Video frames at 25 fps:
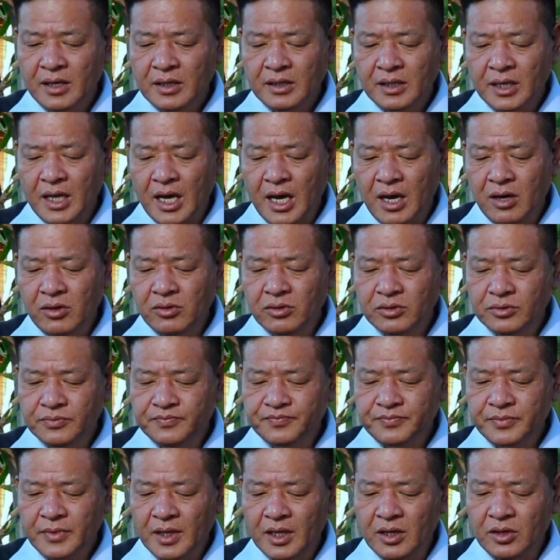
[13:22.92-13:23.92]
Now,
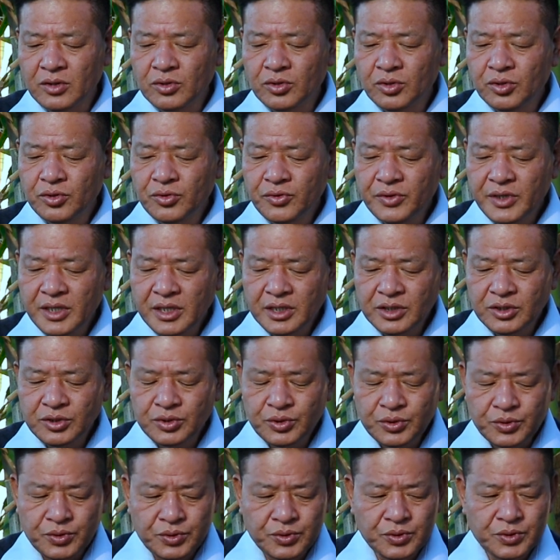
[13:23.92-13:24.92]
owing
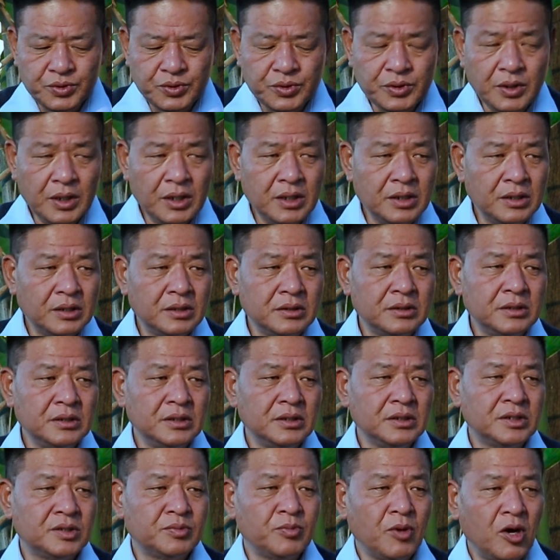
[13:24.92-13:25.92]
to
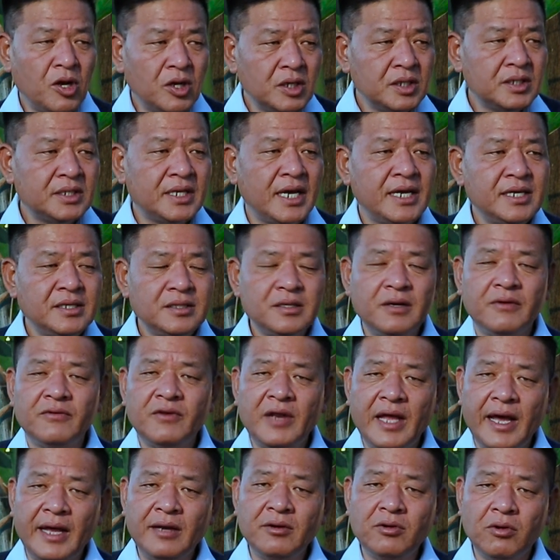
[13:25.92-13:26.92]
the small size of
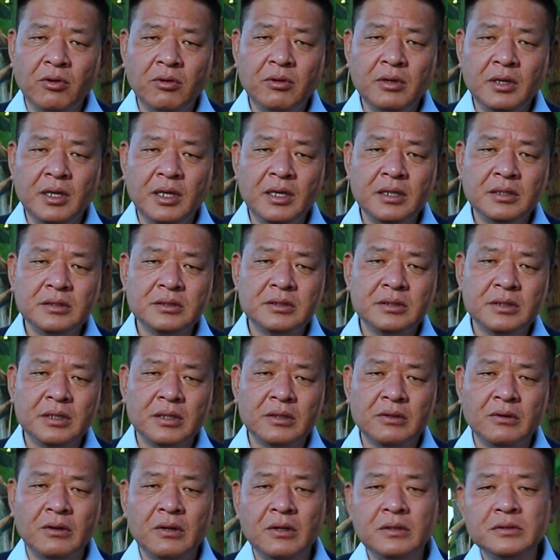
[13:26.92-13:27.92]
land holdings
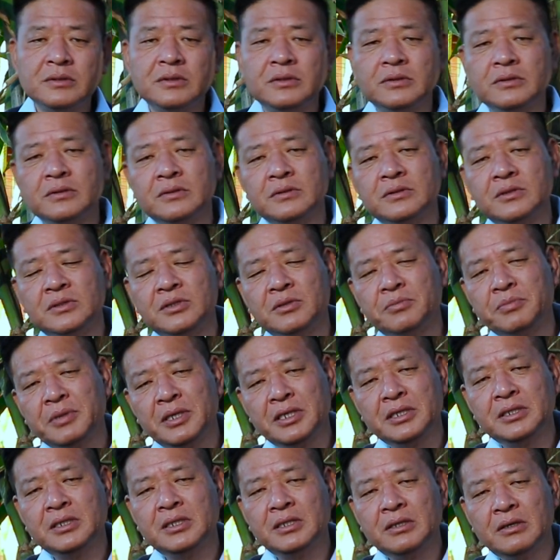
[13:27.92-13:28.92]
and also
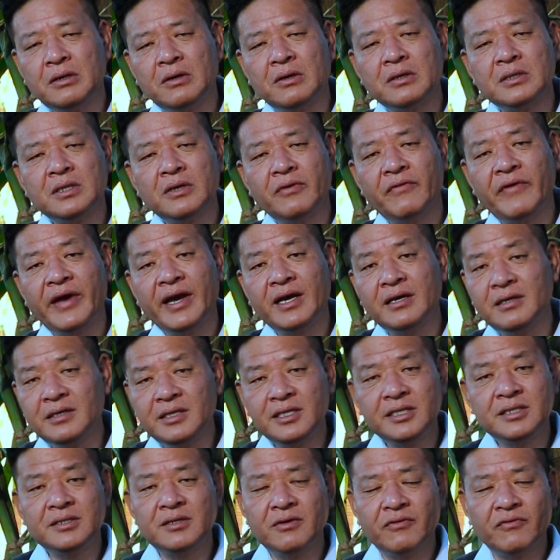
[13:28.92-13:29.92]
depending on the
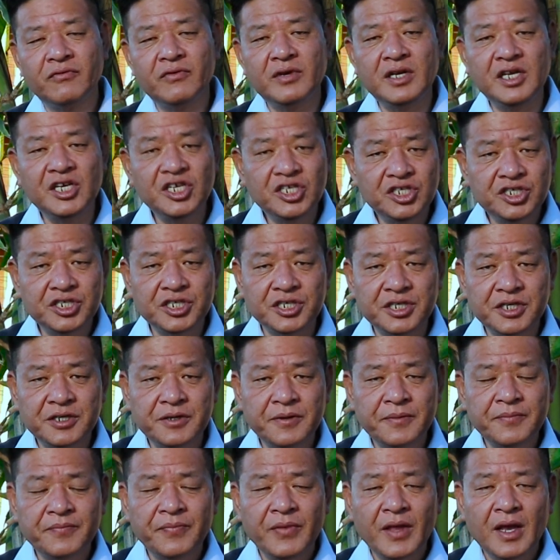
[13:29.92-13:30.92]
vagaries of nature,
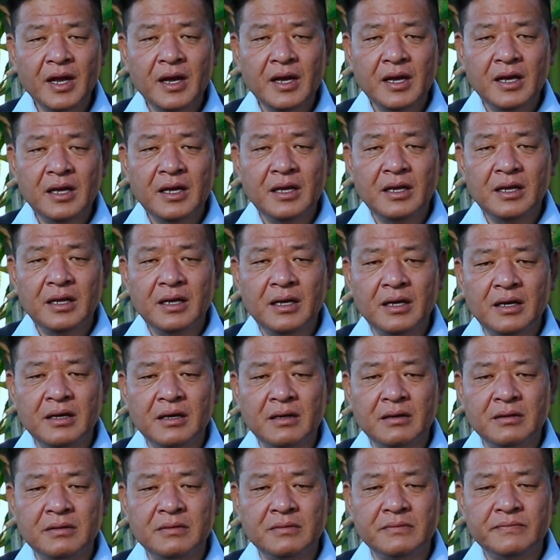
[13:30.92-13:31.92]

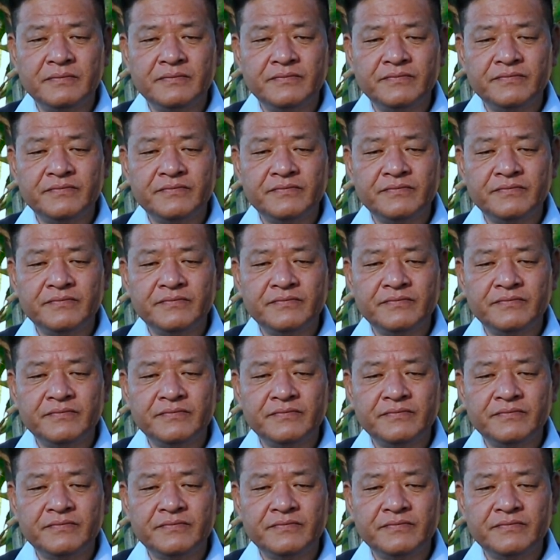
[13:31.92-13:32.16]
the